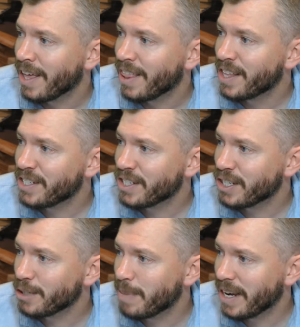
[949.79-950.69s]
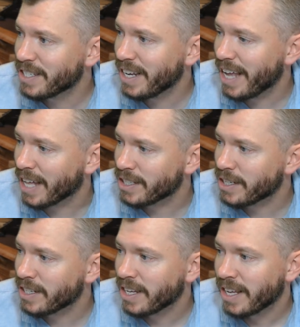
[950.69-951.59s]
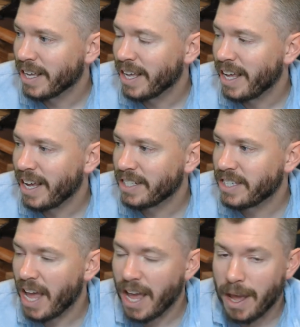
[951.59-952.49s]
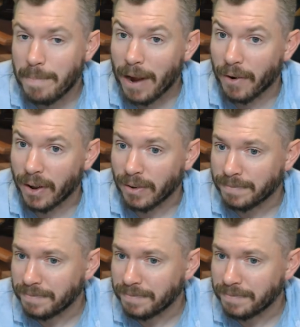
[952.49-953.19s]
This is as big as it gets. It's a burial.